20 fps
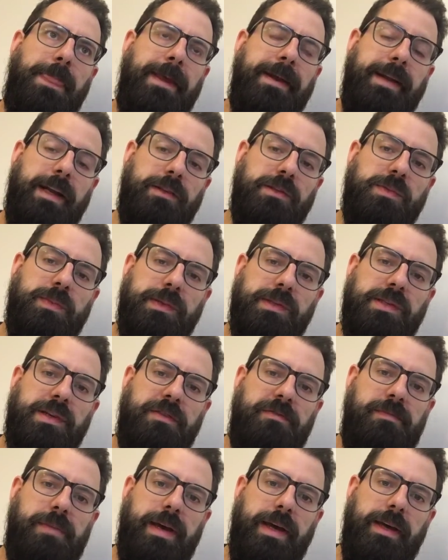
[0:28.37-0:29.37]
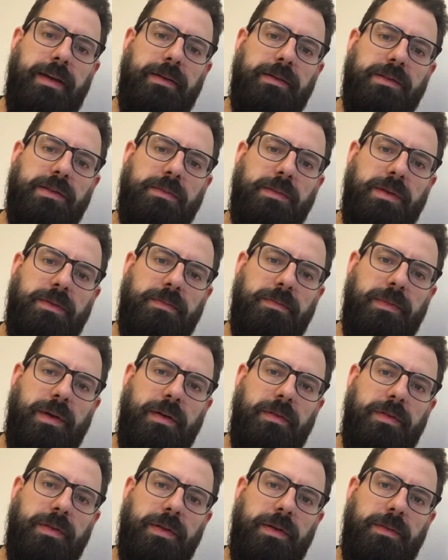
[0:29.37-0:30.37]
announcements I've made and some
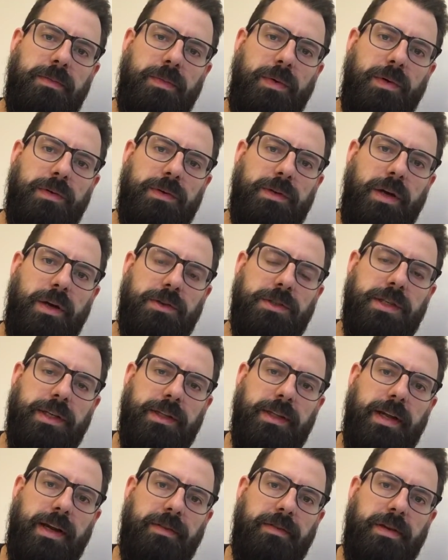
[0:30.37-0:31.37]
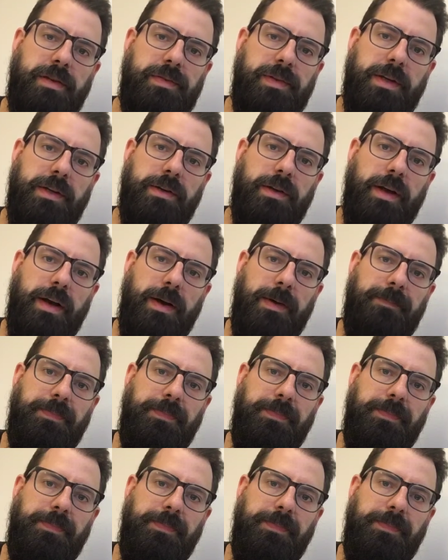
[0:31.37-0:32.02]
of the important coaching that I've given